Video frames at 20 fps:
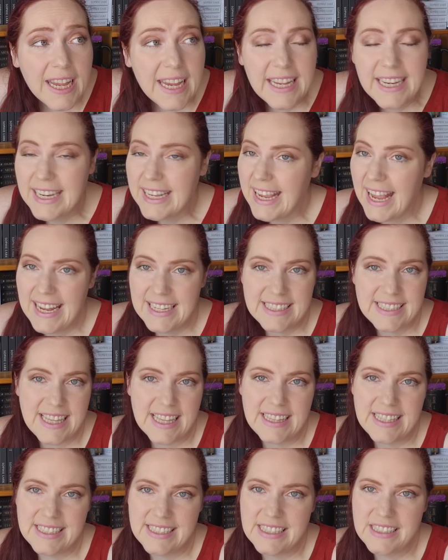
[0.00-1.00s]
indicates
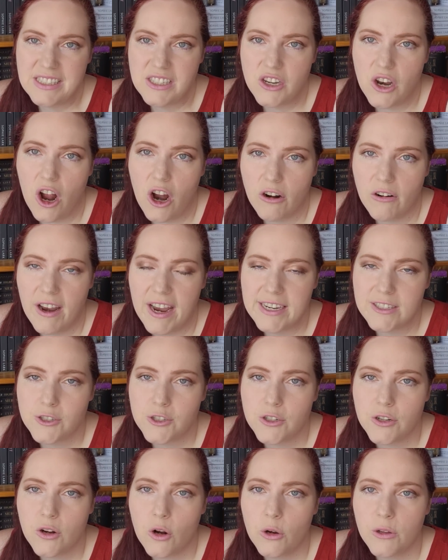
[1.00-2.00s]
that this is an
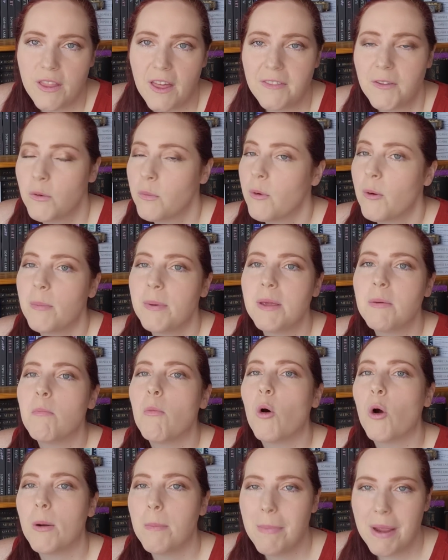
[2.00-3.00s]
RH or that there will be
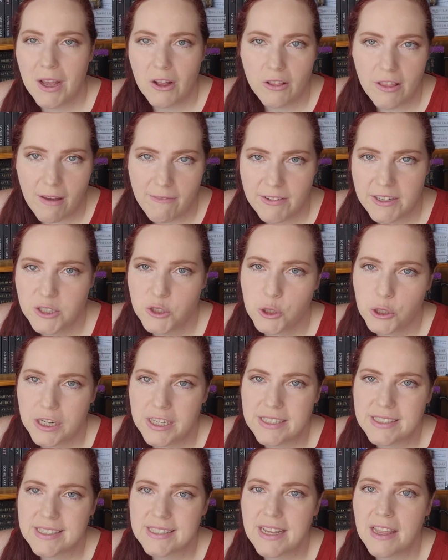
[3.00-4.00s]
more male love
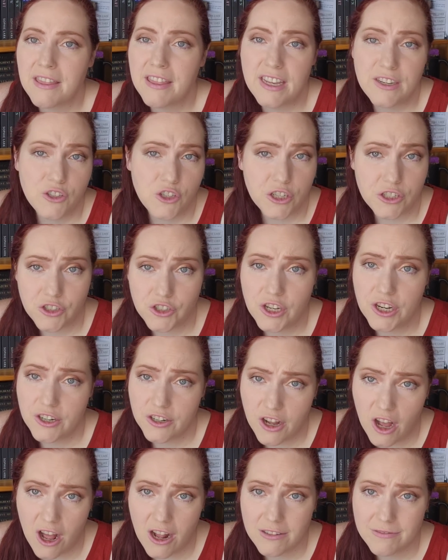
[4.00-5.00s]
interests than just
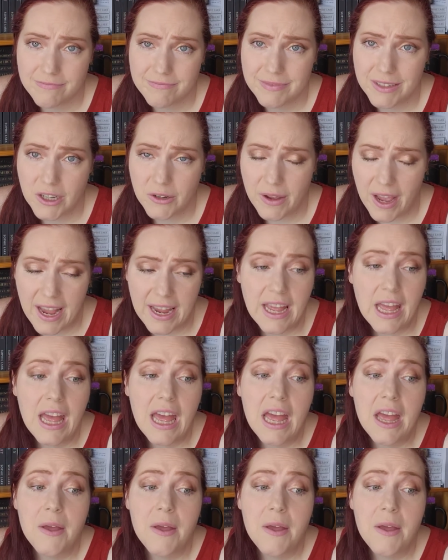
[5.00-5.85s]
Khan. okay?